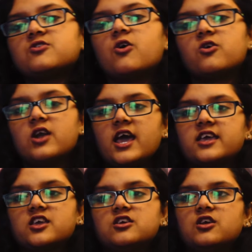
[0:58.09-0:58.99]
or
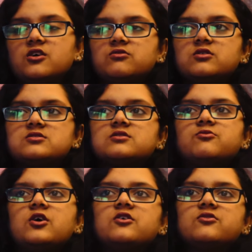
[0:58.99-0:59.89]
like, you know,
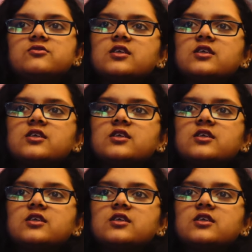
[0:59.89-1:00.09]
somewhere